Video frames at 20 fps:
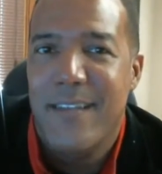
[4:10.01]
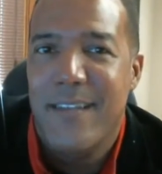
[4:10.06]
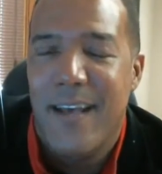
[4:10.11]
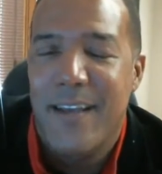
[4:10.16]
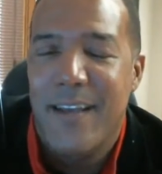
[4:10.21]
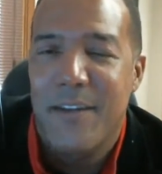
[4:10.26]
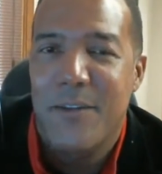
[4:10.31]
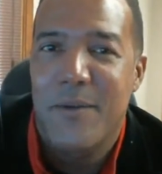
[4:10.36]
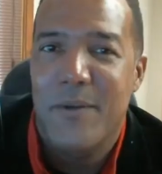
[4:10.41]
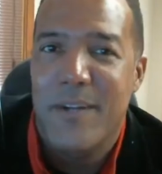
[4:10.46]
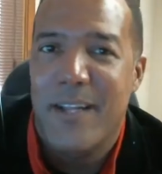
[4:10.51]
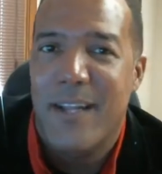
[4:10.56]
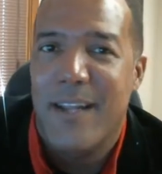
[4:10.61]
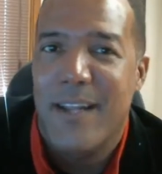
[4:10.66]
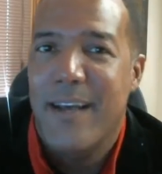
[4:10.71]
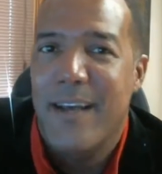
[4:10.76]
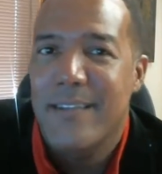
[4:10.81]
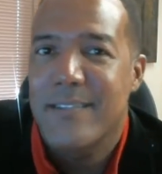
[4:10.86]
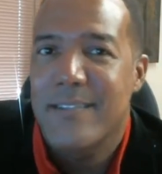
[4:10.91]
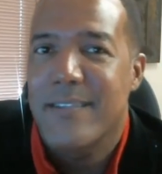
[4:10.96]
How you doing,
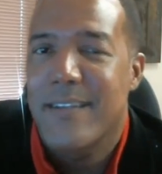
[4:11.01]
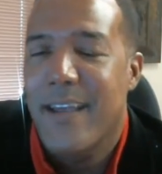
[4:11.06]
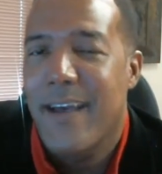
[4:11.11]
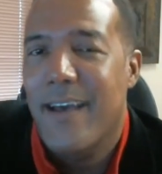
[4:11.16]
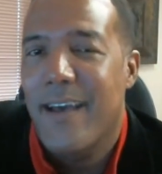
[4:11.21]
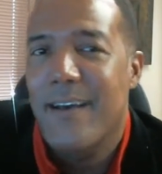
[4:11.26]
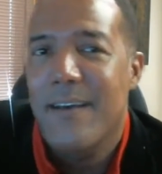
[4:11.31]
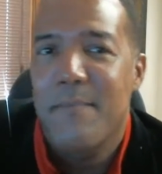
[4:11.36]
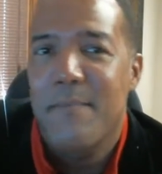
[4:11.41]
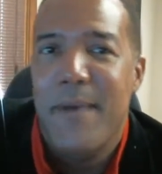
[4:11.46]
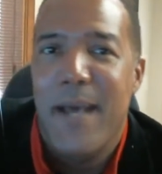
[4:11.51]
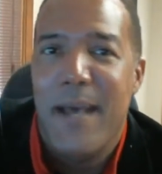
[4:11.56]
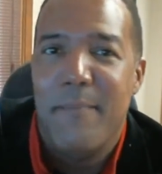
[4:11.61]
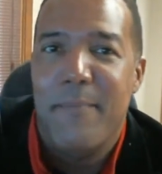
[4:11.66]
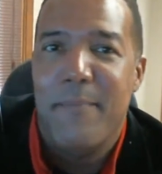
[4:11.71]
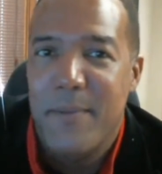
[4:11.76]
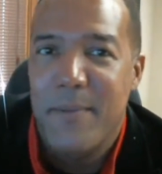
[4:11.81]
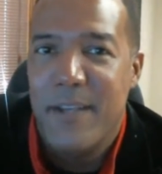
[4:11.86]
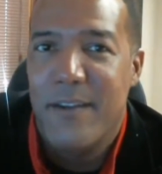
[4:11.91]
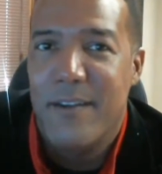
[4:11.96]
class? Yeah, I'm
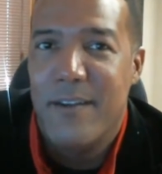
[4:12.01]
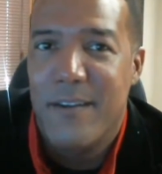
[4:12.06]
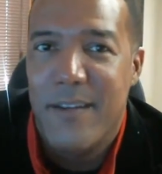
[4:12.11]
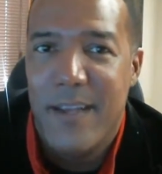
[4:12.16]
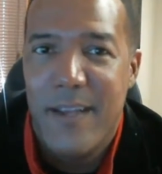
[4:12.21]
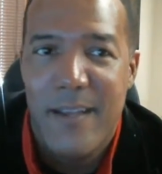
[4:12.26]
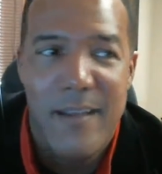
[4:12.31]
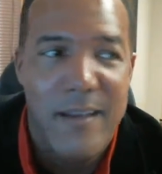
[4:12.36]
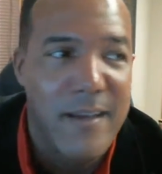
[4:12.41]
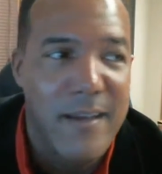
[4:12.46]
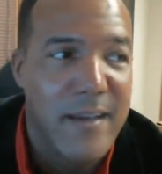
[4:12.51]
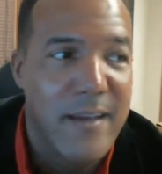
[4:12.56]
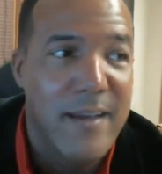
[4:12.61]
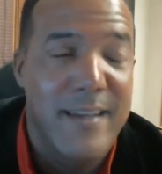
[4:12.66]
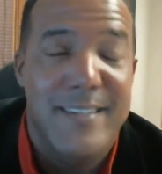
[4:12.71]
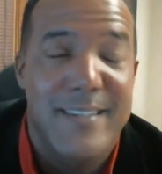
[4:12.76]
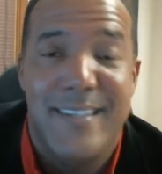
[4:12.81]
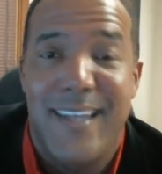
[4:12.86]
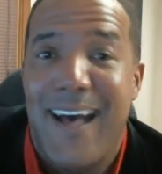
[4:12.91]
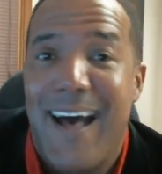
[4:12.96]
happy to be here today.
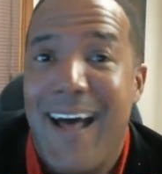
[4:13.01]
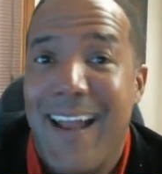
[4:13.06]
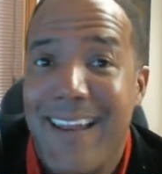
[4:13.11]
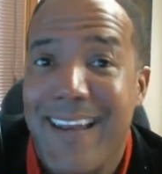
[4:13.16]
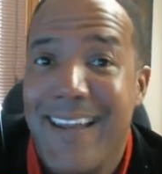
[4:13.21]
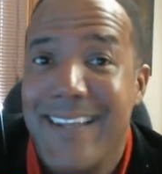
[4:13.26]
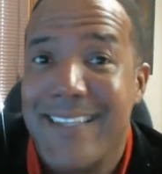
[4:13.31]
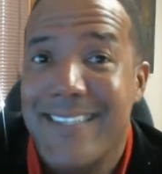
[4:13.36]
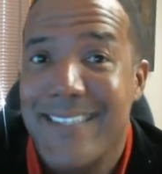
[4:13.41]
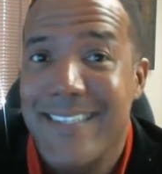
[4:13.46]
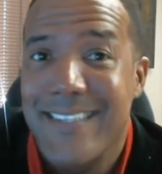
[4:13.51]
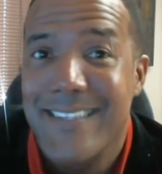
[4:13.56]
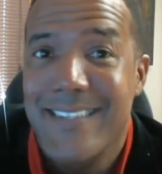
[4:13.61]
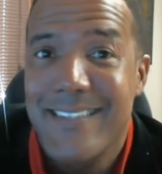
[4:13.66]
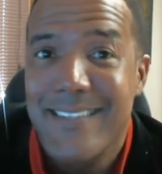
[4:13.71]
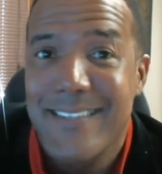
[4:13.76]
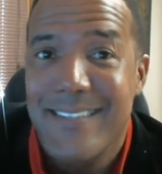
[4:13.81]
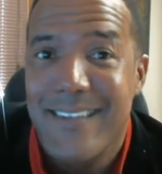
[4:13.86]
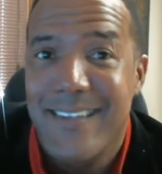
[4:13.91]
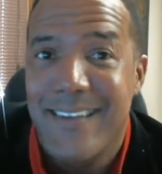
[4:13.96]
It's the holiday
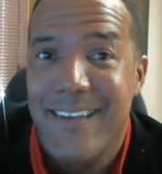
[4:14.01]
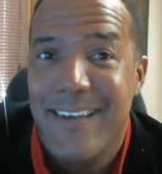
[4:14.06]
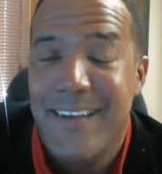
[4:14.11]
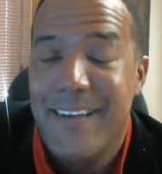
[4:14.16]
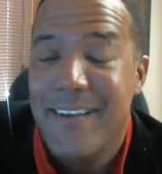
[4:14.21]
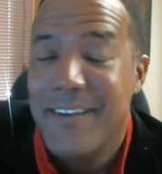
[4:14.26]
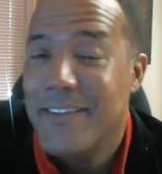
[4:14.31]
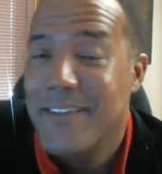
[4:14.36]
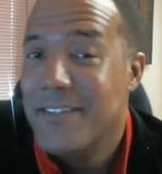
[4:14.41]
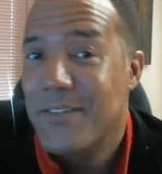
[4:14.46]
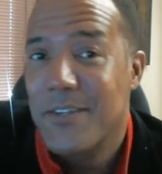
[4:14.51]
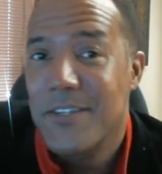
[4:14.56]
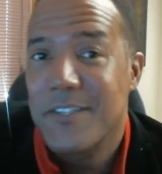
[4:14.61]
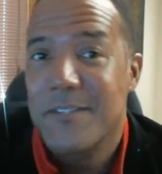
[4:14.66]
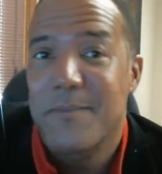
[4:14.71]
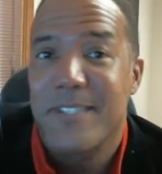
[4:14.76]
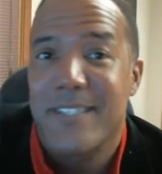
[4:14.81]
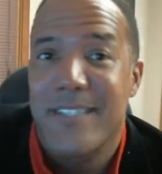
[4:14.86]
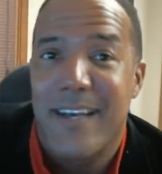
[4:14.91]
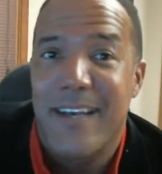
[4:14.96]
season. It's
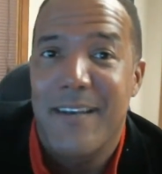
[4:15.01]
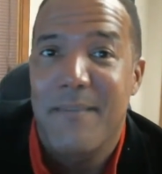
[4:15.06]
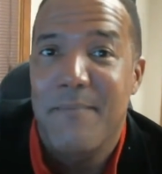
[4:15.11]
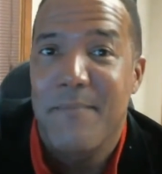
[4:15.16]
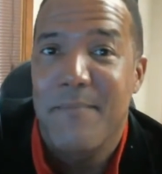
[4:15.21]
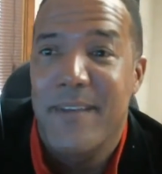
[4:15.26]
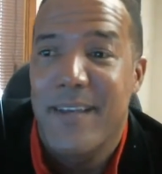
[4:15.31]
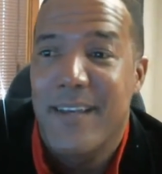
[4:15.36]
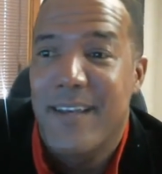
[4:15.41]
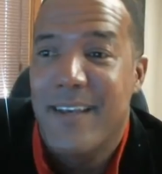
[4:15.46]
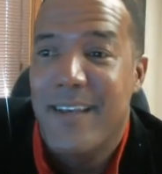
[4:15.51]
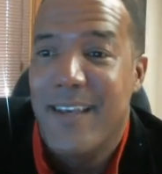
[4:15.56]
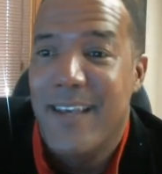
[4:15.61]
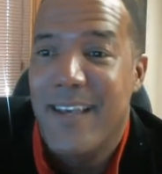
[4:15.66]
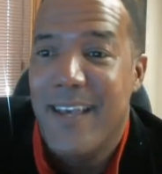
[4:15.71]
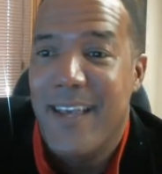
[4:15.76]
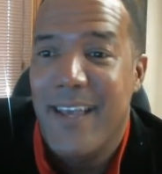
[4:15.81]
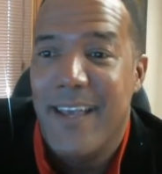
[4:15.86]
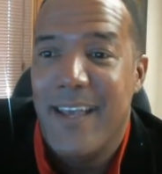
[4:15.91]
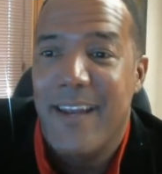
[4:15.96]
Christmas time,
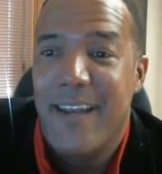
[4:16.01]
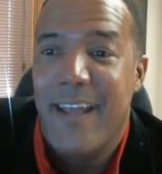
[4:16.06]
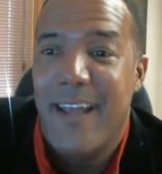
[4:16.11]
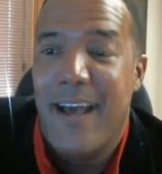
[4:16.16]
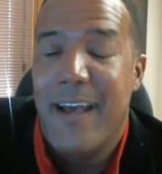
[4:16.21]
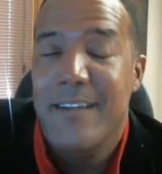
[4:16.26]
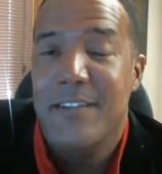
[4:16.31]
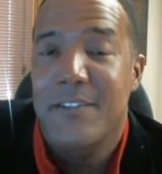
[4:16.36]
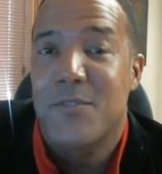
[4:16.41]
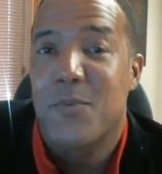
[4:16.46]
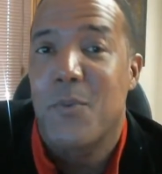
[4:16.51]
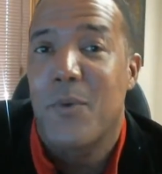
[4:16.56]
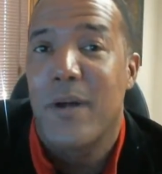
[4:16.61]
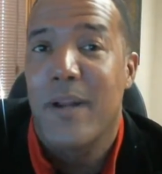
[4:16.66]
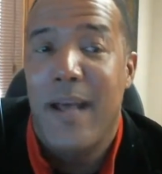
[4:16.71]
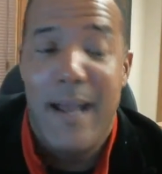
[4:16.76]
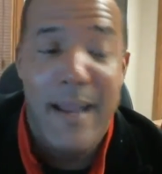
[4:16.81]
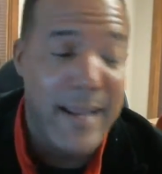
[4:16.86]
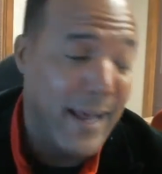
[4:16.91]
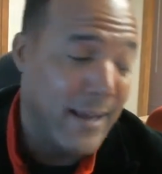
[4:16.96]
and I just
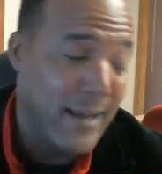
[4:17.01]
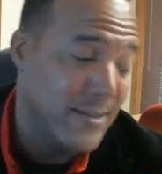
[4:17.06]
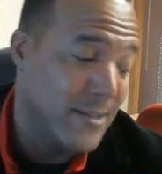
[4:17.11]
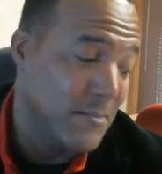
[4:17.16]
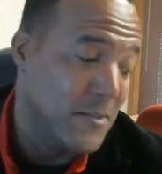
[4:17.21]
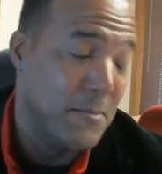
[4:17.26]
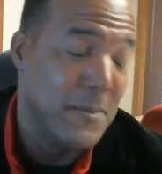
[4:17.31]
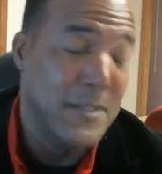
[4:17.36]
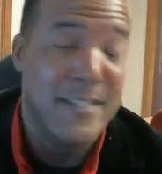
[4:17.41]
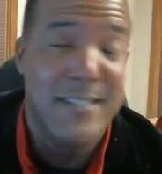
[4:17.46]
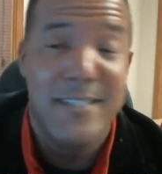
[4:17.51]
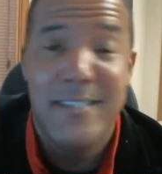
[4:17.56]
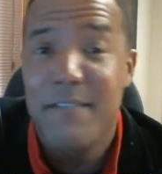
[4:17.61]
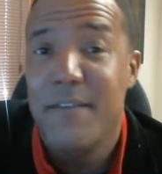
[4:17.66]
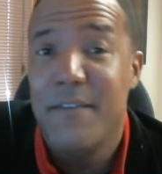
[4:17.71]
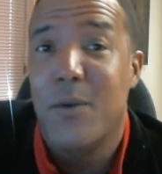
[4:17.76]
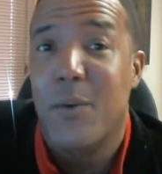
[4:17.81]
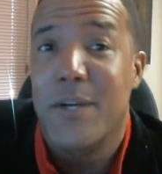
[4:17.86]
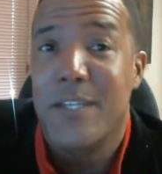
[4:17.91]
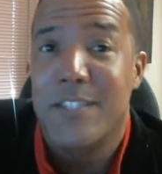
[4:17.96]
want I got some
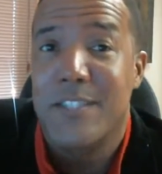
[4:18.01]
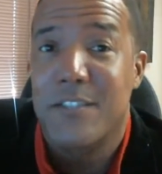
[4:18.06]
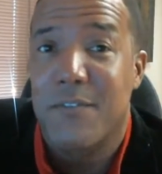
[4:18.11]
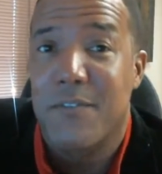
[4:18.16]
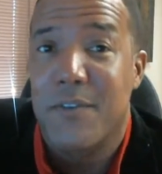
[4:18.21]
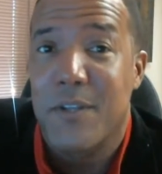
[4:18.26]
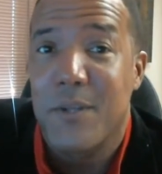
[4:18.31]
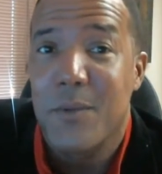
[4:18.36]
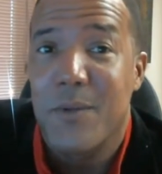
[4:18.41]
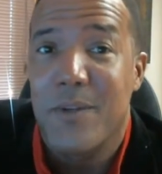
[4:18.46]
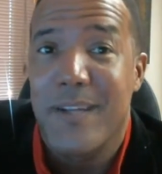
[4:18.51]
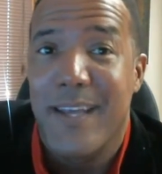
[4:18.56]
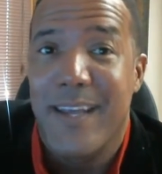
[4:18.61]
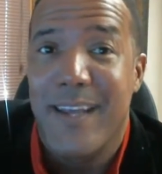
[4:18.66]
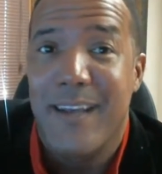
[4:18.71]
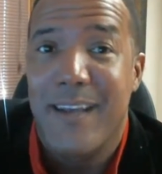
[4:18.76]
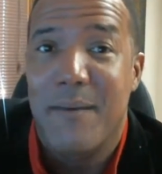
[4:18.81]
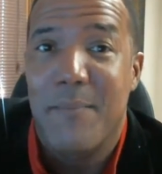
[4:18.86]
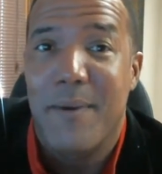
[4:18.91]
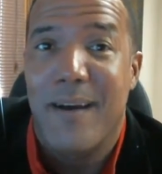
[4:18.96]
specific questions for you
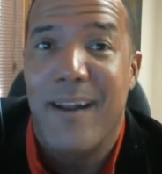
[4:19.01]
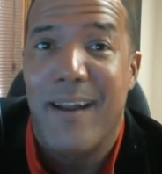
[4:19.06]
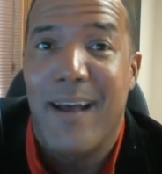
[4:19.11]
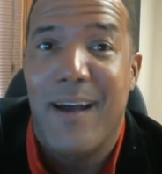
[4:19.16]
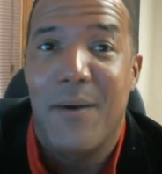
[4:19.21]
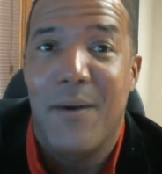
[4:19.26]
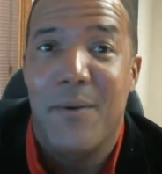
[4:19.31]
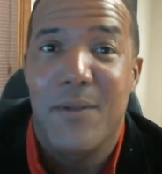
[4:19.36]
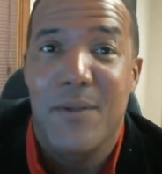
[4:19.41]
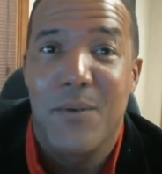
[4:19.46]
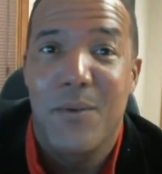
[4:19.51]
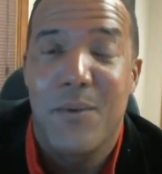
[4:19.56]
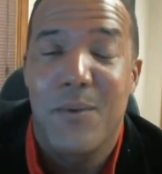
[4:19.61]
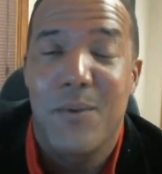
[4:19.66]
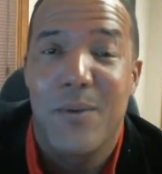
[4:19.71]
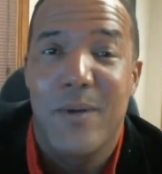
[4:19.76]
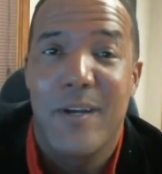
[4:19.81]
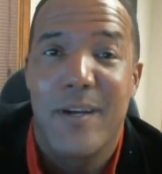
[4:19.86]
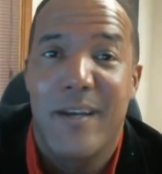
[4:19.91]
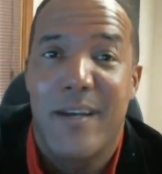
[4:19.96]
today about how
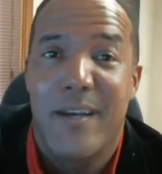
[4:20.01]
you